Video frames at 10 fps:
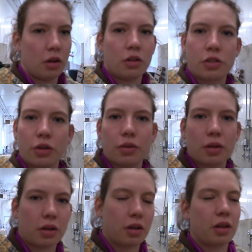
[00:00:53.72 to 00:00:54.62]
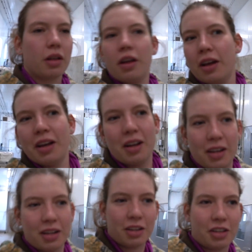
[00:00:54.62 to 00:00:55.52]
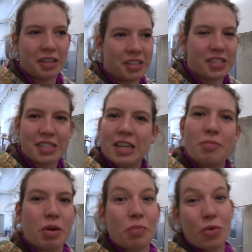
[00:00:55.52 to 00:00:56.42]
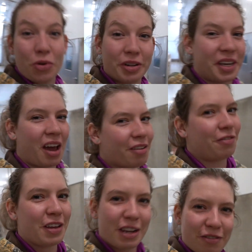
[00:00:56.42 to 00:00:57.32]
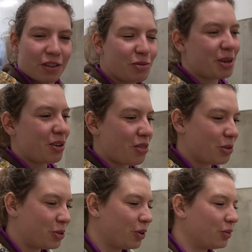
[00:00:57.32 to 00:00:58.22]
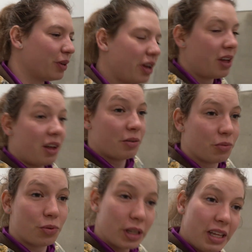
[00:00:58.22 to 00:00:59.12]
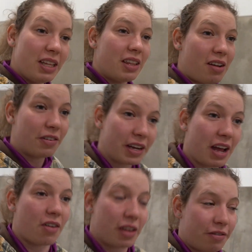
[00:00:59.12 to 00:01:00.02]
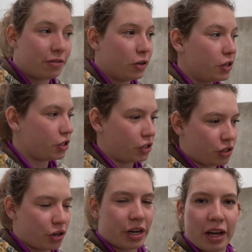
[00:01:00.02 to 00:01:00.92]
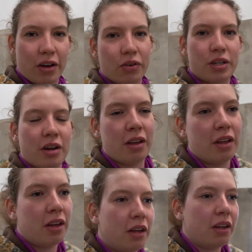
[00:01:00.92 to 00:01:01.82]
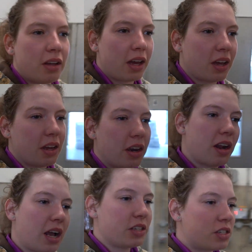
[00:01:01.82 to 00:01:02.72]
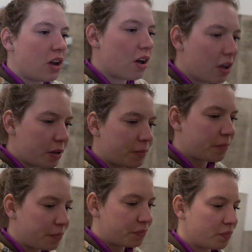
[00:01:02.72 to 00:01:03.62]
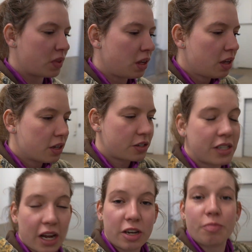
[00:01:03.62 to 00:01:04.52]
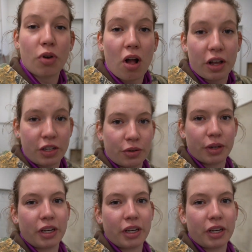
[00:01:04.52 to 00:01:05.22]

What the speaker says: So just did a bit more calf feeding filming on the drone. Really loving how that footage is turning out. And I saw Sandy Brock do it